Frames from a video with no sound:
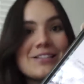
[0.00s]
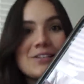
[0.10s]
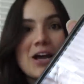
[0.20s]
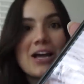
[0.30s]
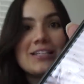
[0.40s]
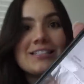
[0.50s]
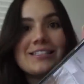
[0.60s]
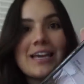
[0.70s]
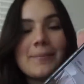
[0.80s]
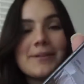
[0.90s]
is
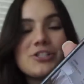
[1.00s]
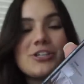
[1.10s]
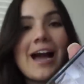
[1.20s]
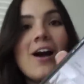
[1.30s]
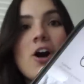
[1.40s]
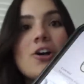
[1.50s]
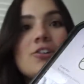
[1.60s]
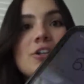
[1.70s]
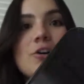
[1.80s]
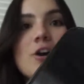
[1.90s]
not damaged at
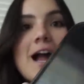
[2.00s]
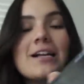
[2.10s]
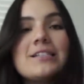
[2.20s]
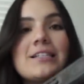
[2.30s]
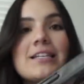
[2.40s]
all. No cracks,